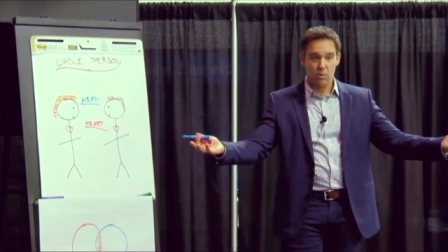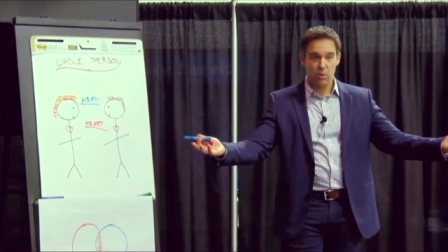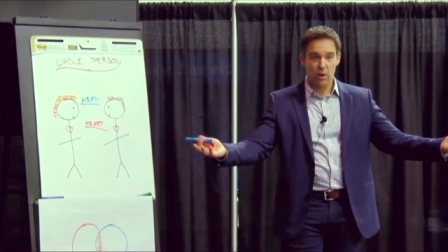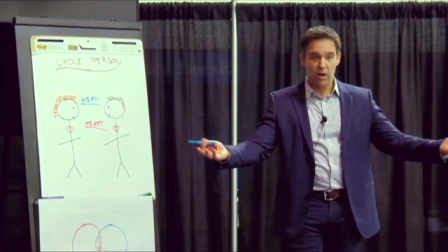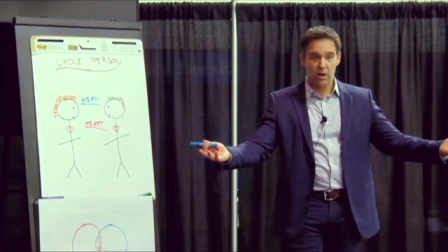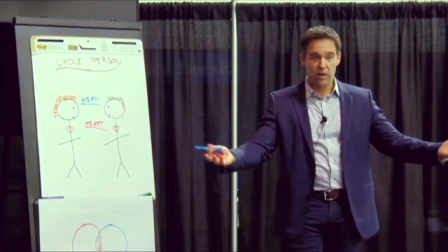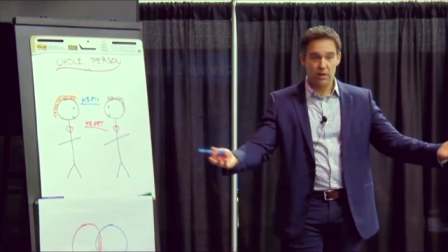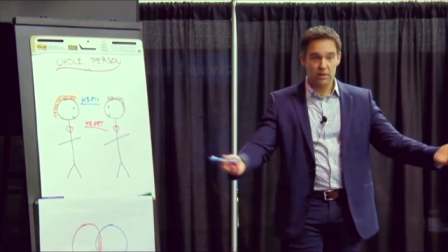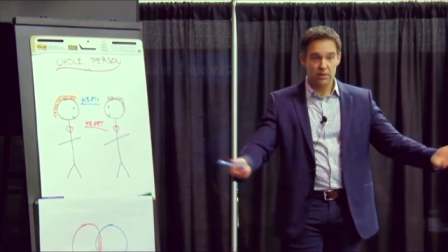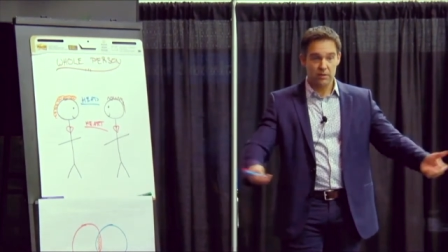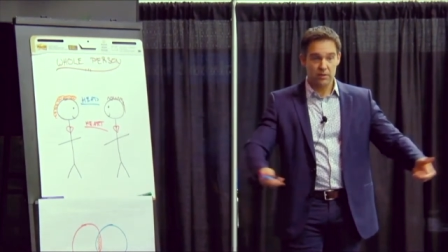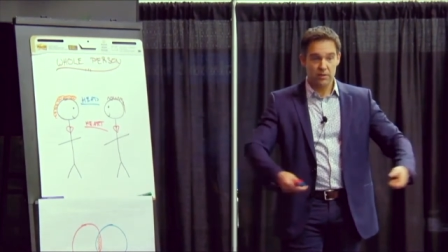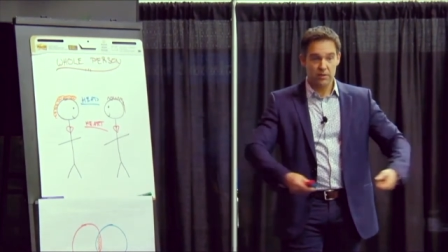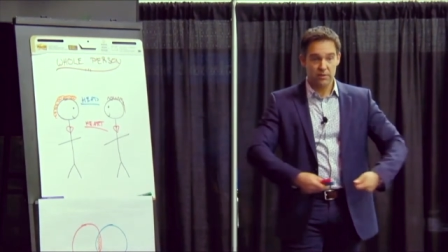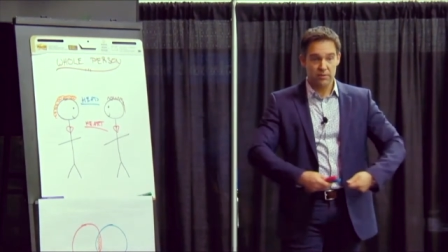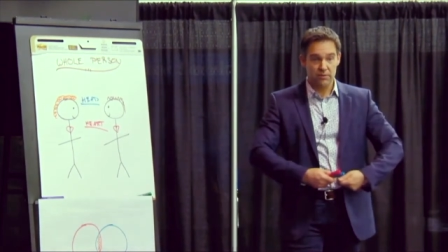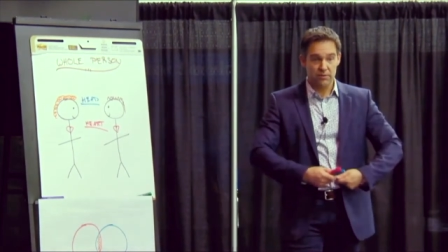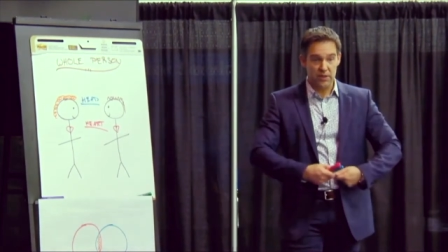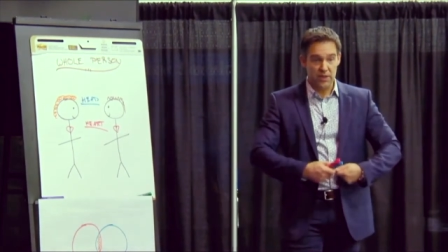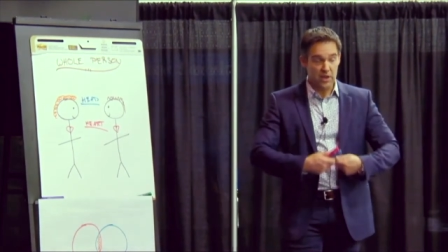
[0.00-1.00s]
Well,
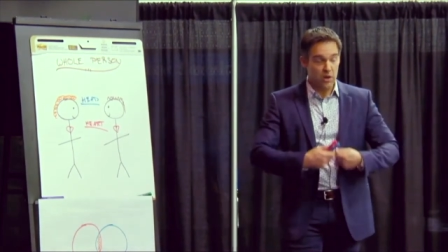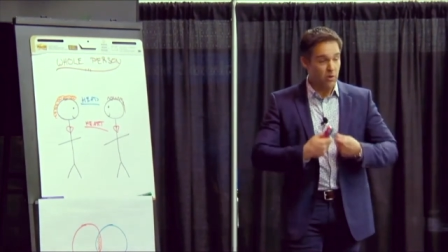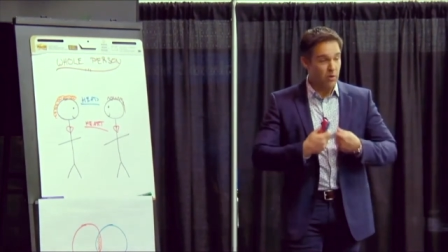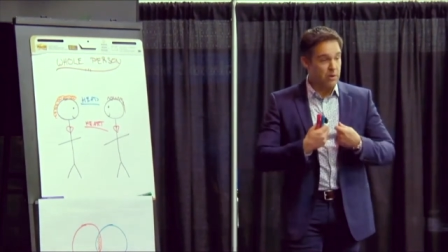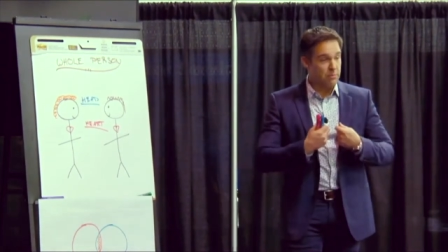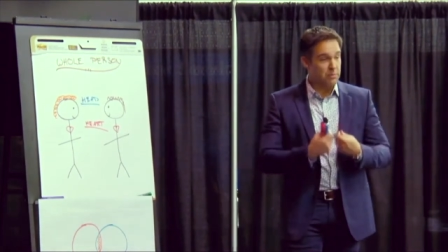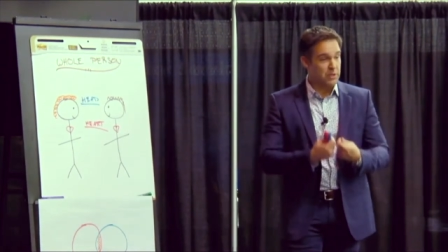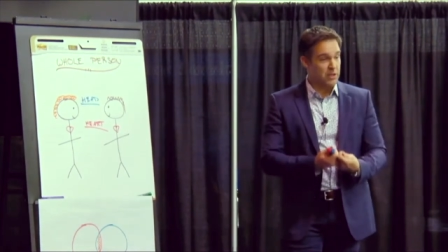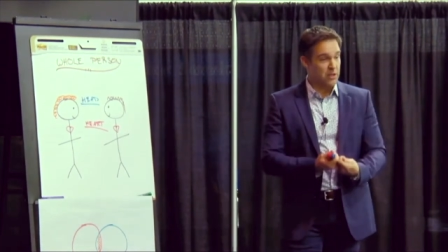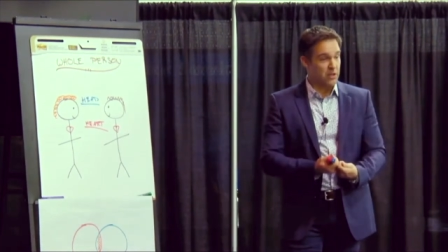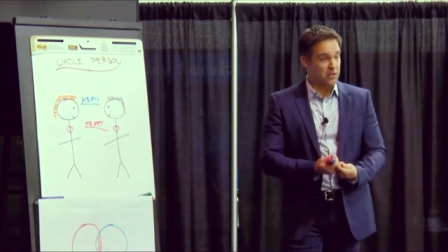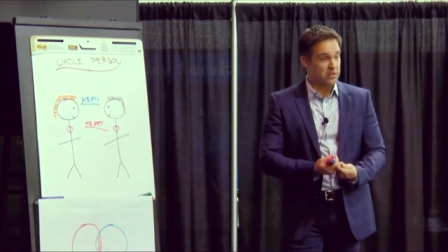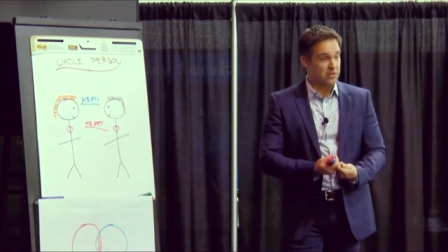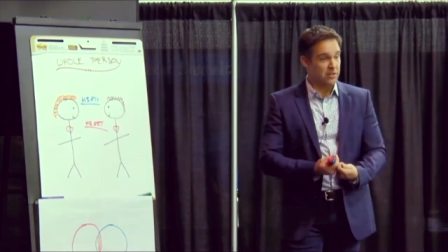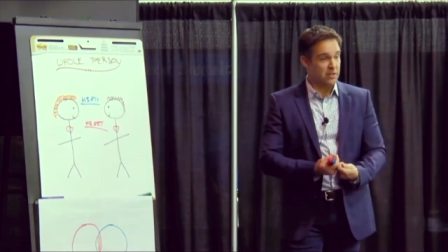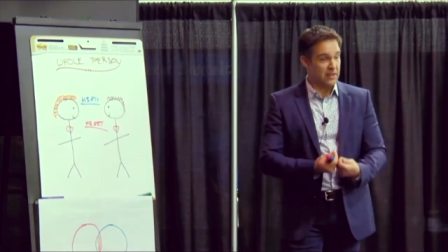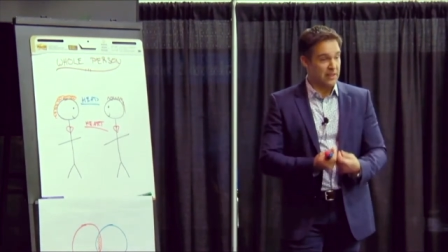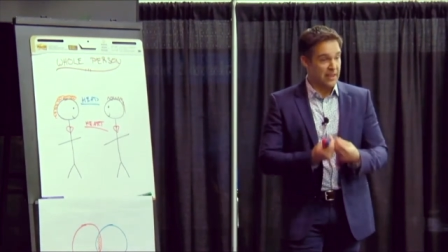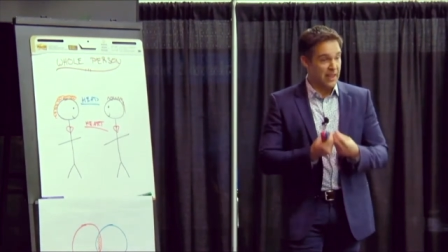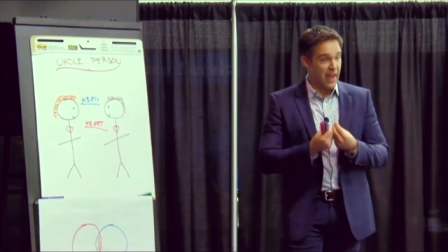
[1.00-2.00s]
they go in
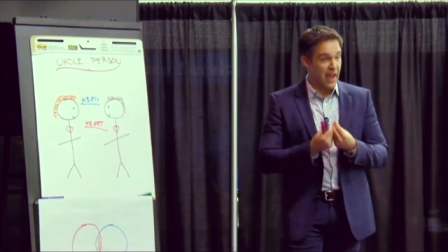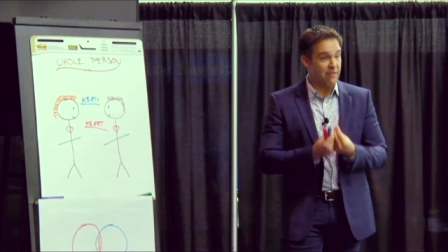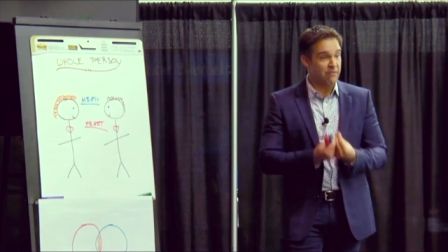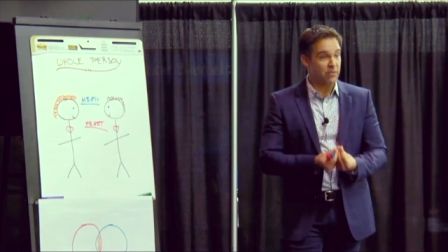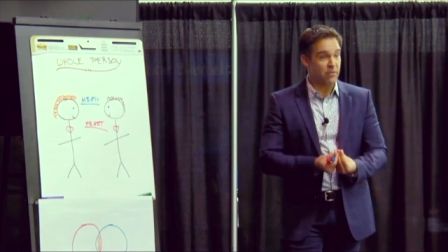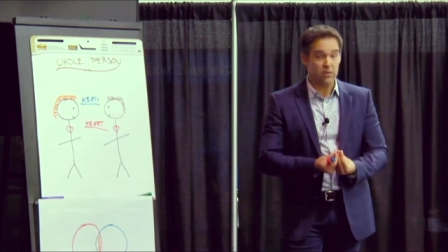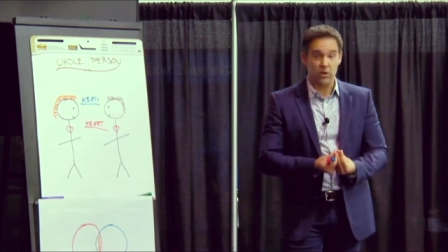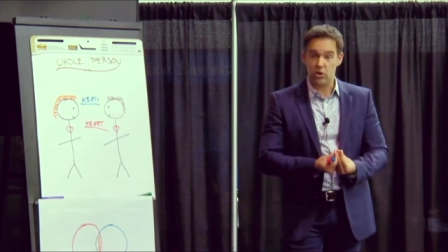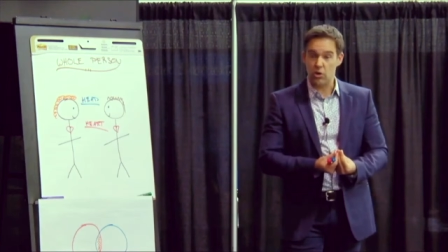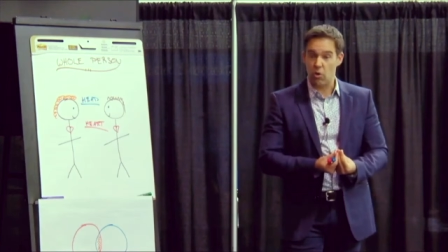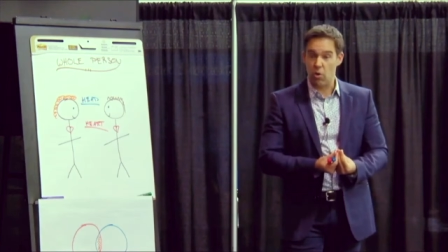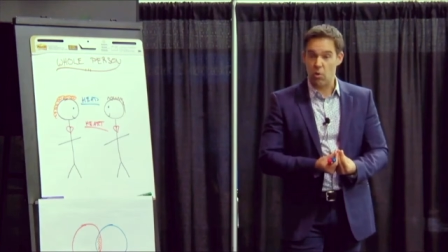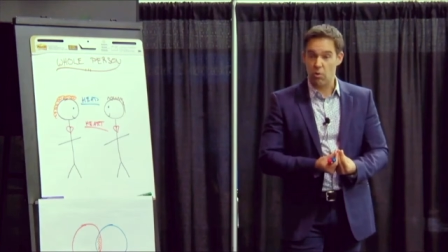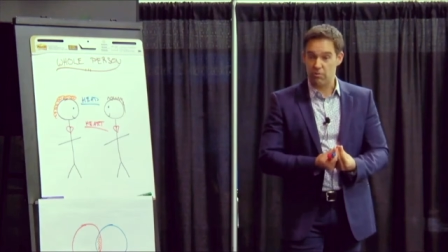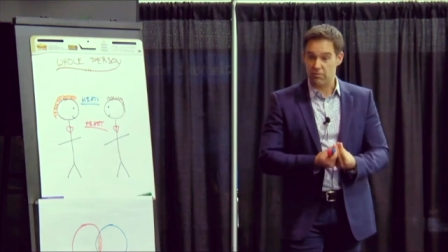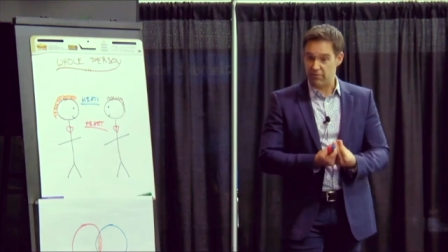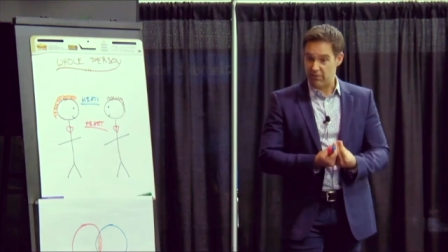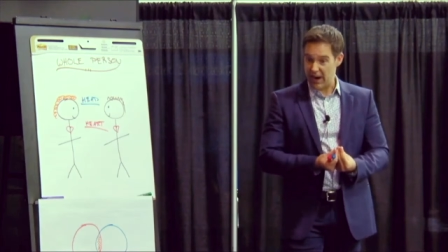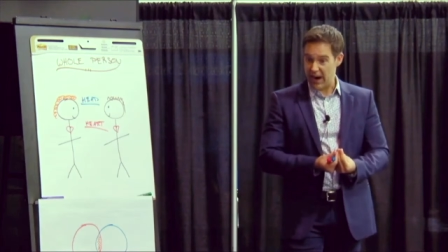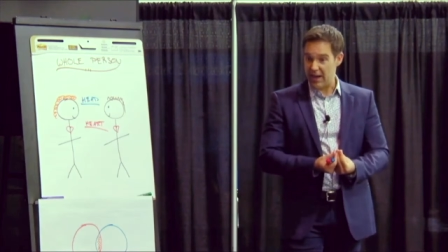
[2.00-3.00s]
because they have a
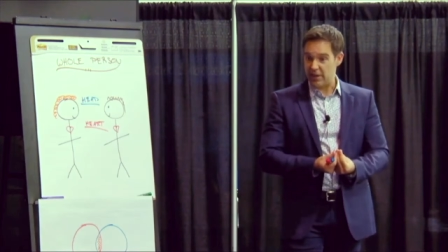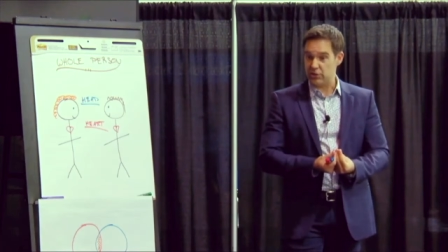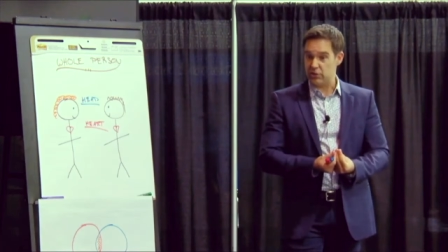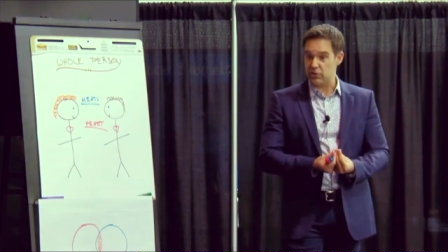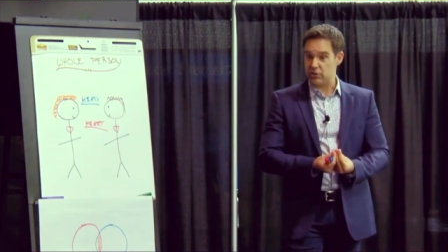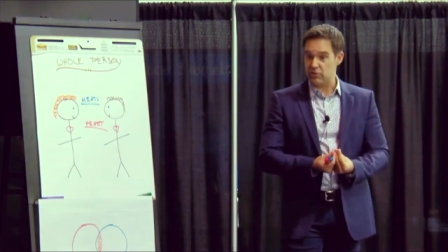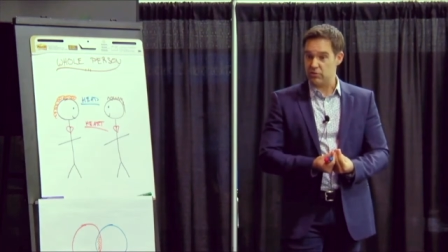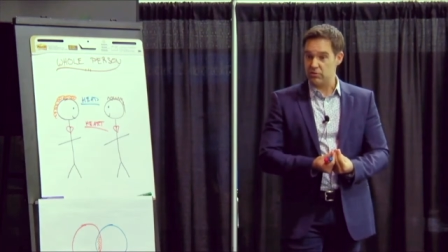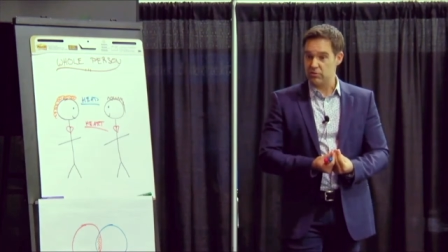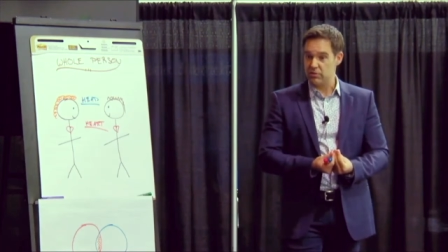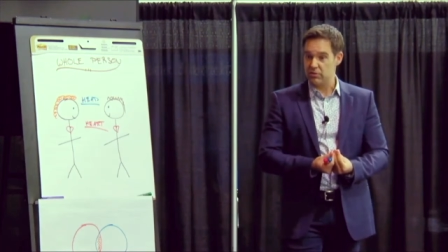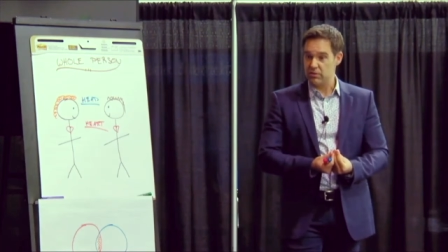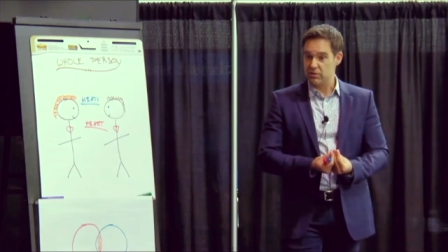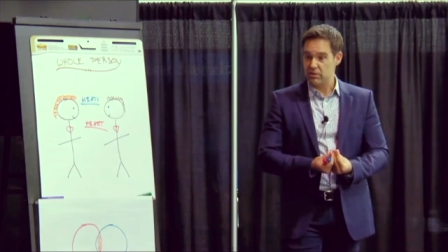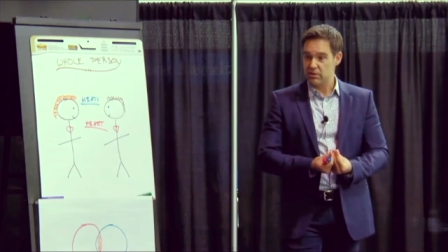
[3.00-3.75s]
core value